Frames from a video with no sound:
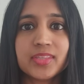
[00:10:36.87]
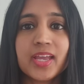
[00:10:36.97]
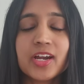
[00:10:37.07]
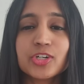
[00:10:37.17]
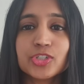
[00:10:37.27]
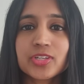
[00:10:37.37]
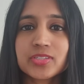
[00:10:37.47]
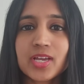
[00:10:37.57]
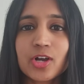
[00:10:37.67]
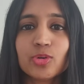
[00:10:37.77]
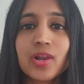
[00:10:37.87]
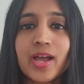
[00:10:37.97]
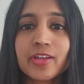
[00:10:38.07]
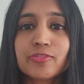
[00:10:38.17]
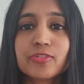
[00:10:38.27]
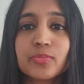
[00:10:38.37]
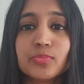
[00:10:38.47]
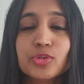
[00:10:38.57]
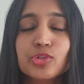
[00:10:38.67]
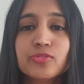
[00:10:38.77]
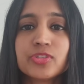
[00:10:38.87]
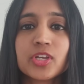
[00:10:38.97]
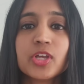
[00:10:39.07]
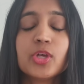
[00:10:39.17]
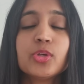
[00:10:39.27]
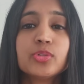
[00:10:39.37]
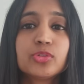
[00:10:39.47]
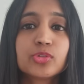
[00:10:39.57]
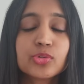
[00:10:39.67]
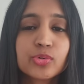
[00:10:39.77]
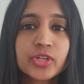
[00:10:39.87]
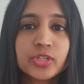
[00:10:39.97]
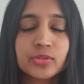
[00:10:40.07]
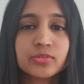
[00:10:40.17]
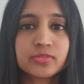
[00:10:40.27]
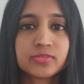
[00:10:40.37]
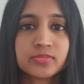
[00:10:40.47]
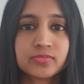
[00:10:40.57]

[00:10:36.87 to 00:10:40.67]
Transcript: They are just how life moves through you.